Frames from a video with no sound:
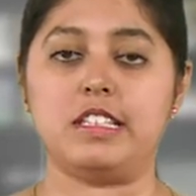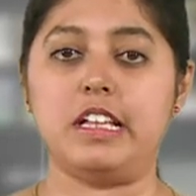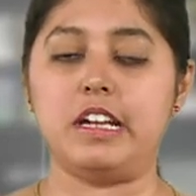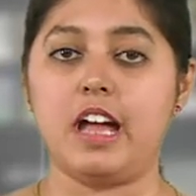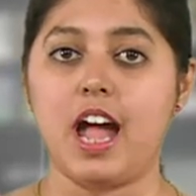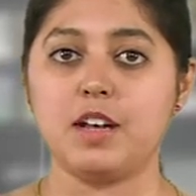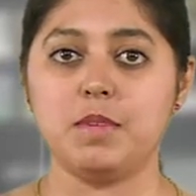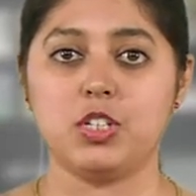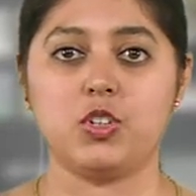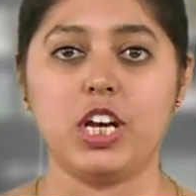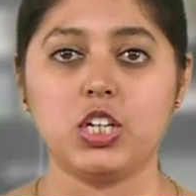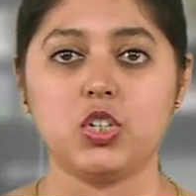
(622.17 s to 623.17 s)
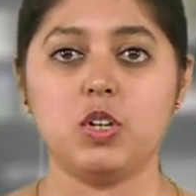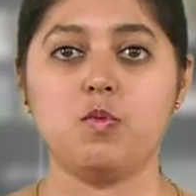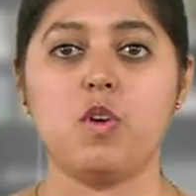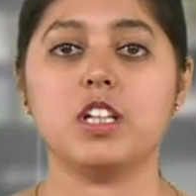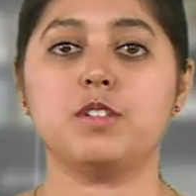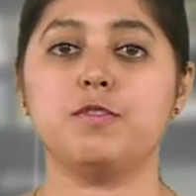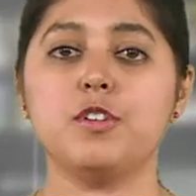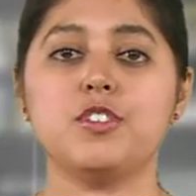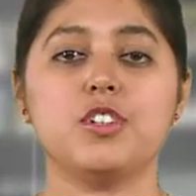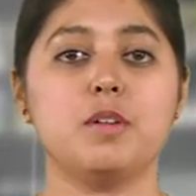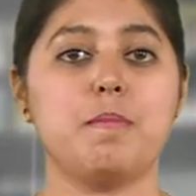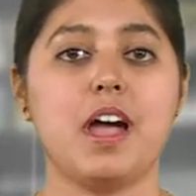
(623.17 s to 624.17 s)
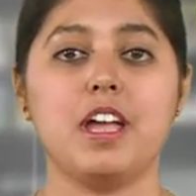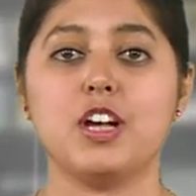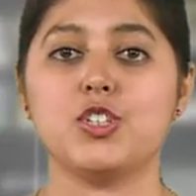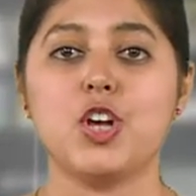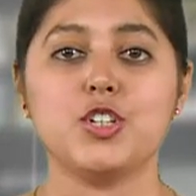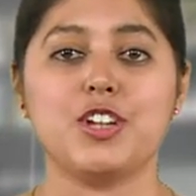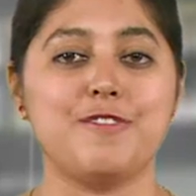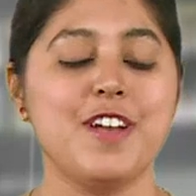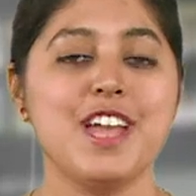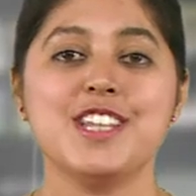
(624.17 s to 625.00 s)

their administration was fostered by a sort of